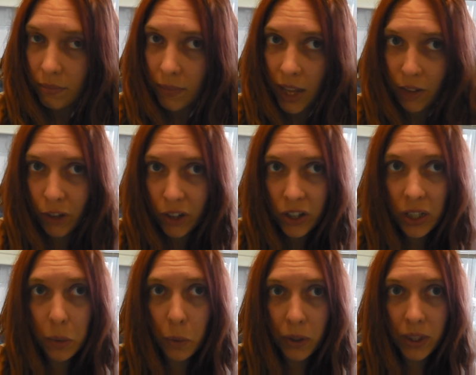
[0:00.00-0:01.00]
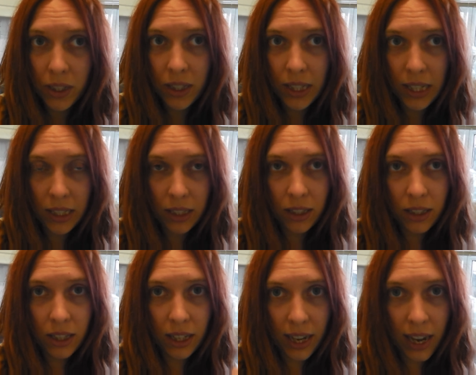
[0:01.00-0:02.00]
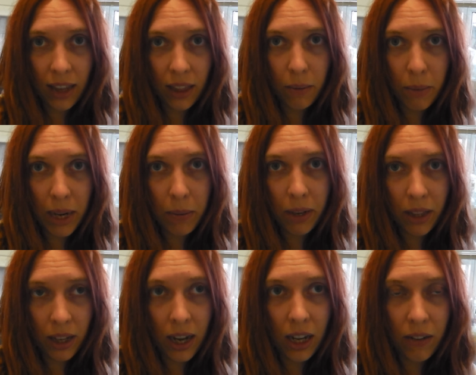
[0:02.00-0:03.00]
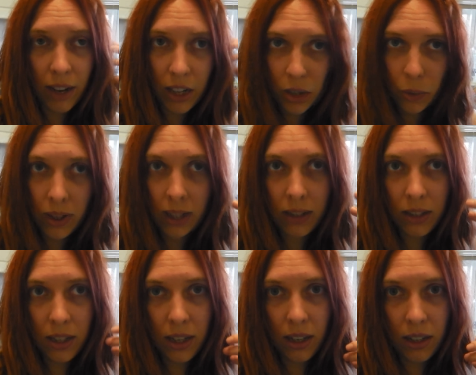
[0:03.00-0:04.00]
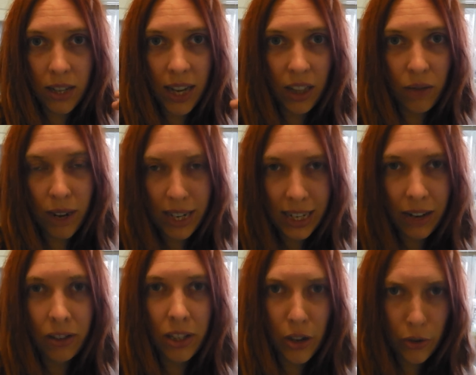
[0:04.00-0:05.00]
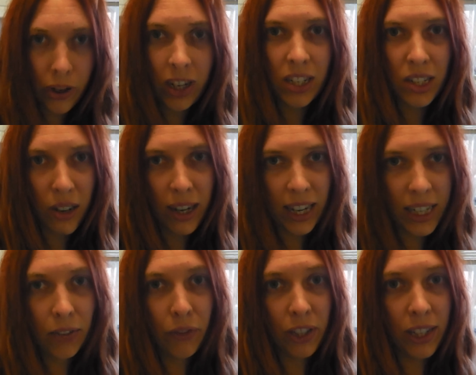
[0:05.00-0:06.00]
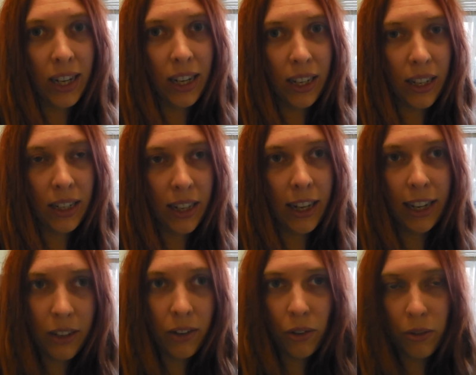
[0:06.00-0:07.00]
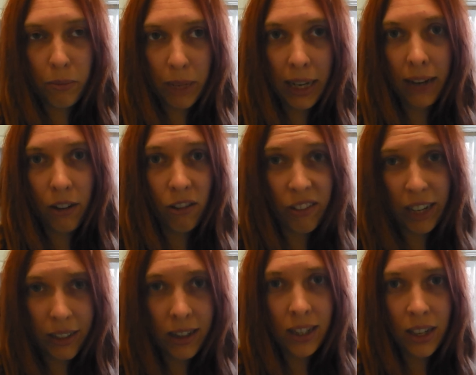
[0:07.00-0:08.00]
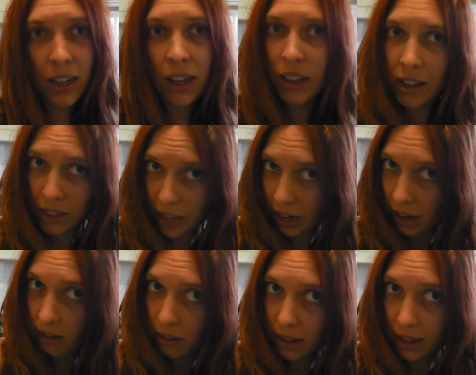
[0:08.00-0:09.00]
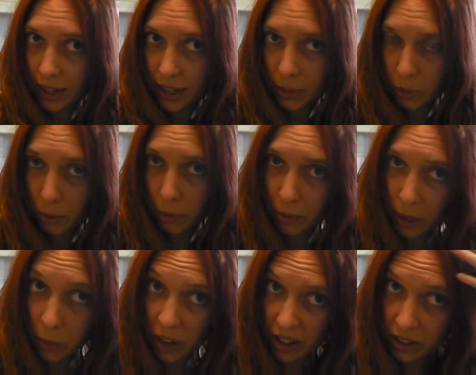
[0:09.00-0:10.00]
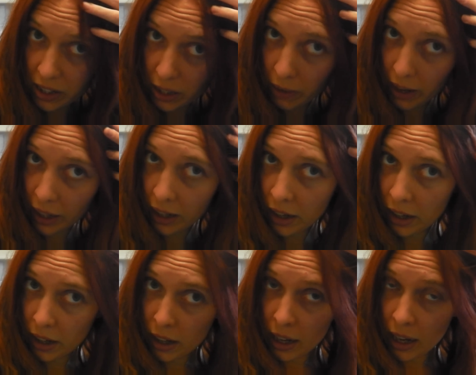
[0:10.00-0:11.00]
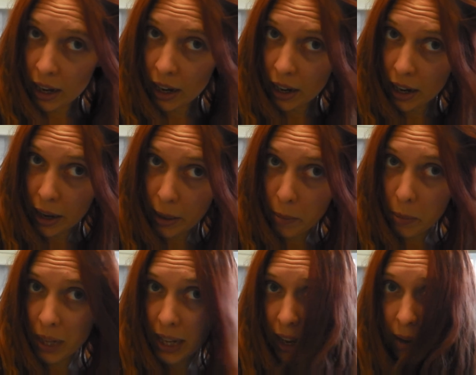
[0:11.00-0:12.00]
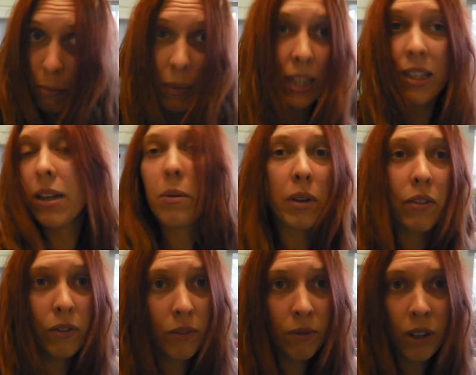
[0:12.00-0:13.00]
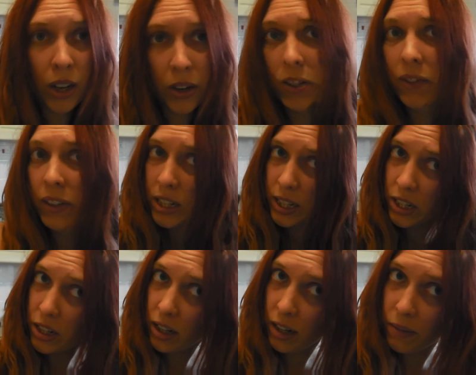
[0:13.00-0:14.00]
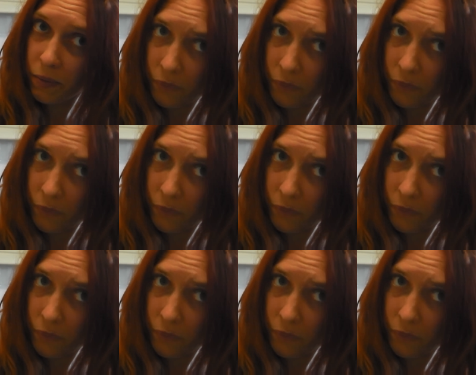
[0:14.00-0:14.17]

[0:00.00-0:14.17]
If you just want to get the main bit of the colour out, you want it to take the red out so you can dye it a different colour and it not be orange, then it's probably worth doing. But yeah, mix it with loads of conditioner